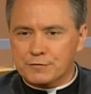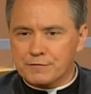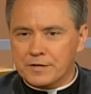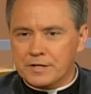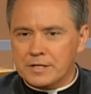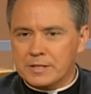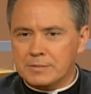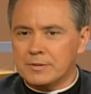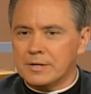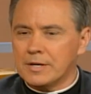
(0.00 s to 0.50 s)

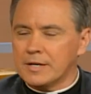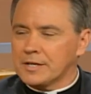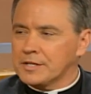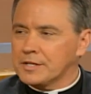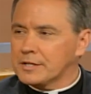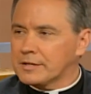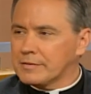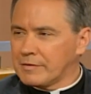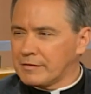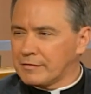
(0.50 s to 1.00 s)
fame,
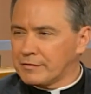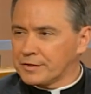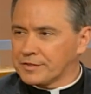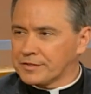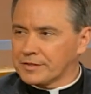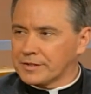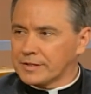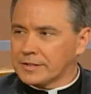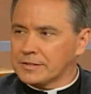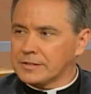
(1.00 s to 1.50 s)
you'd have
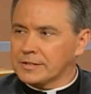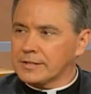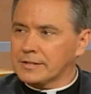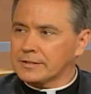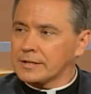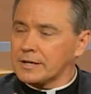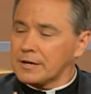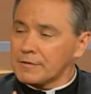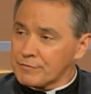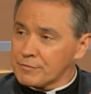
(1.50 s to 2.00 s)
everything. And
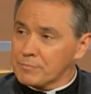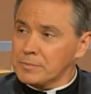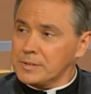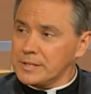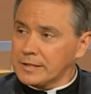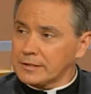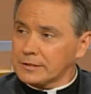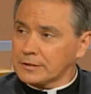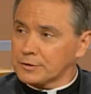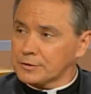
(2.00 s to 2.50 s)
yet, for
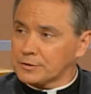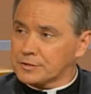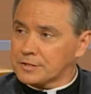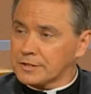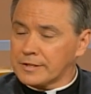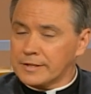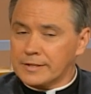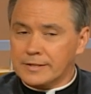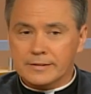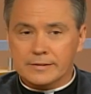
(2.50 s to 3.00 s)
me, I learned
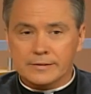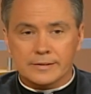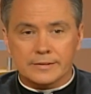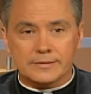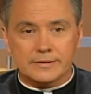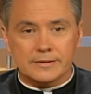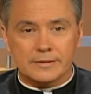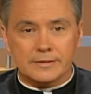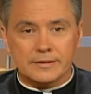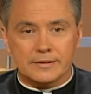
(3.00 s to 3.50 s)
today
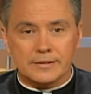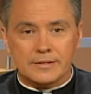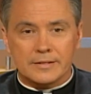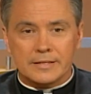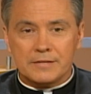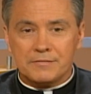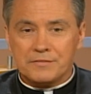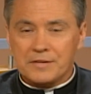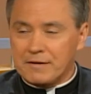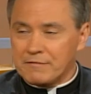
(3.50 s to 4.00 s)
that
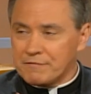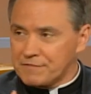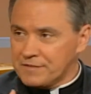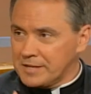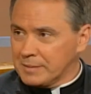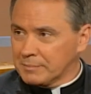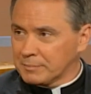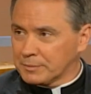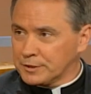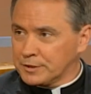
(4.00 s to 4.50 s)
if you have
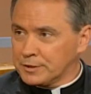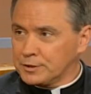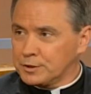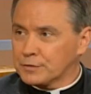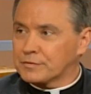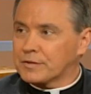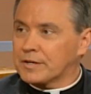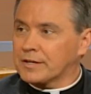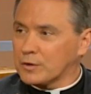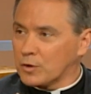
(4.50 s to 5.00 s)
family,
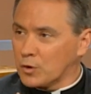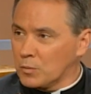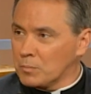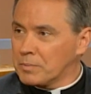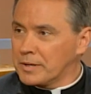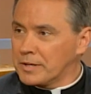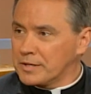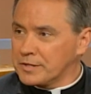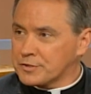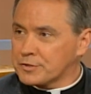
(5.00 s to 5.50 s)
you've got home
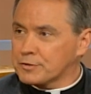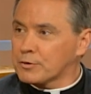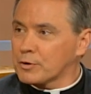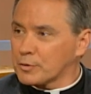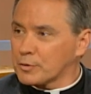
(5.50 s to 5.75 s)
base. You're